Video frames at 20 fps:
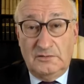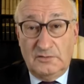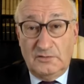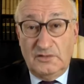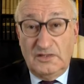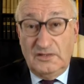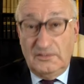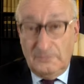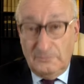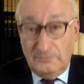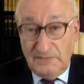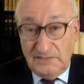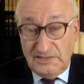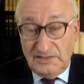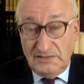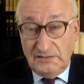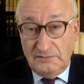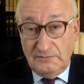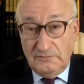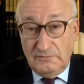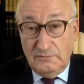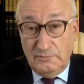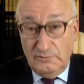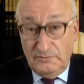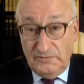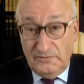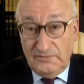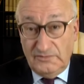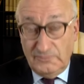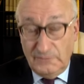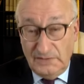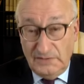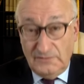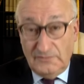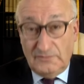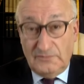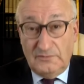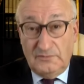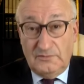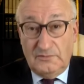organized a meeting of Home Affairs
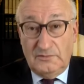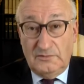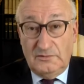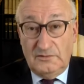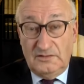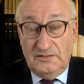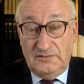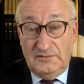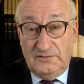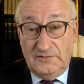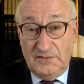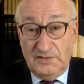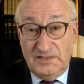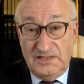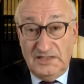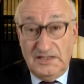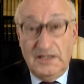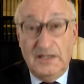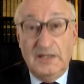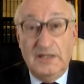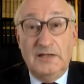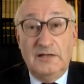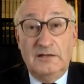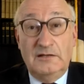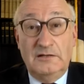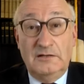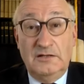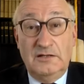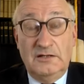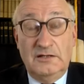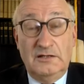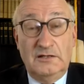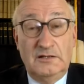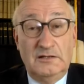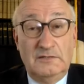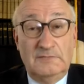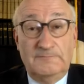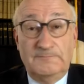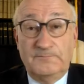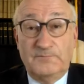ministers last Sunday.
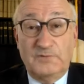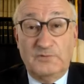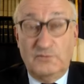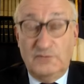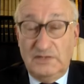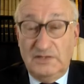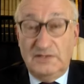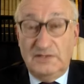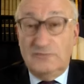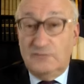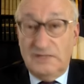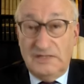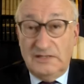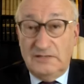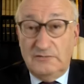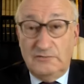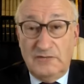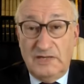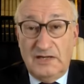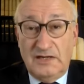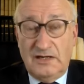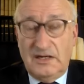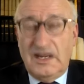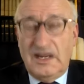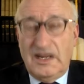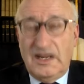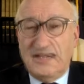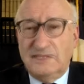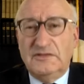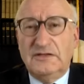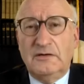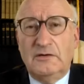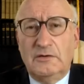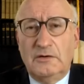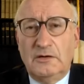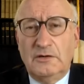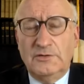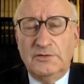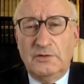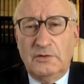We are active
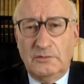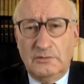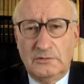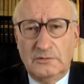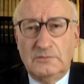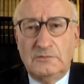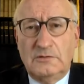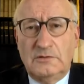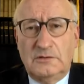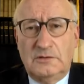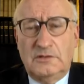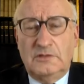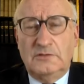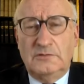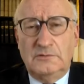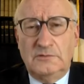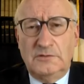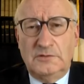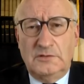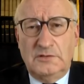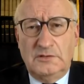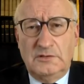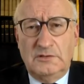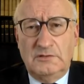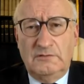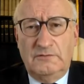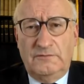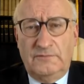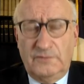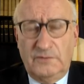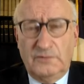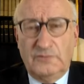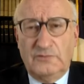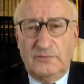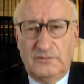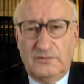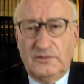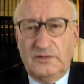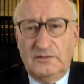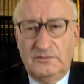on all
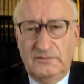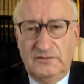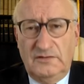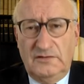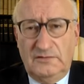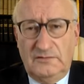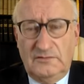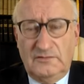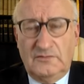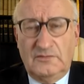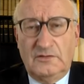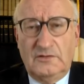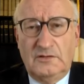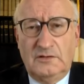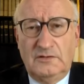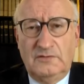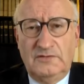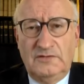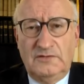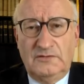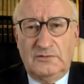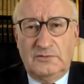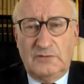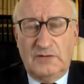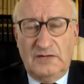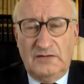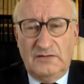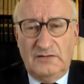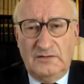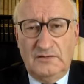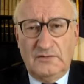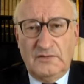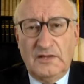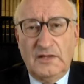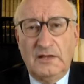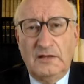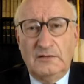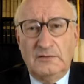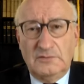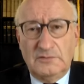fronts of this
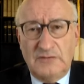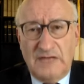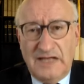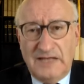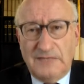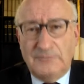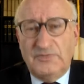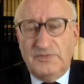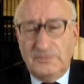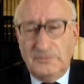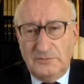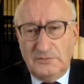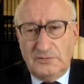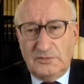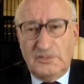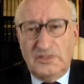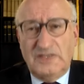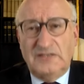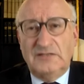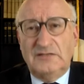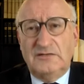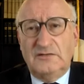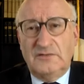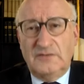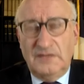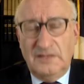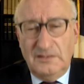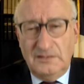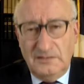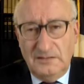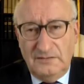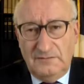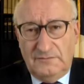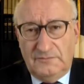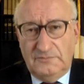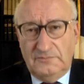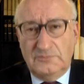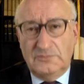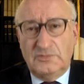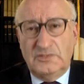crisis to help the Ukrainians in
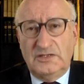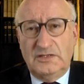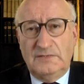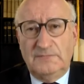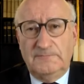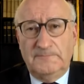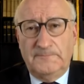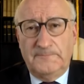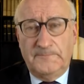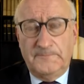different way.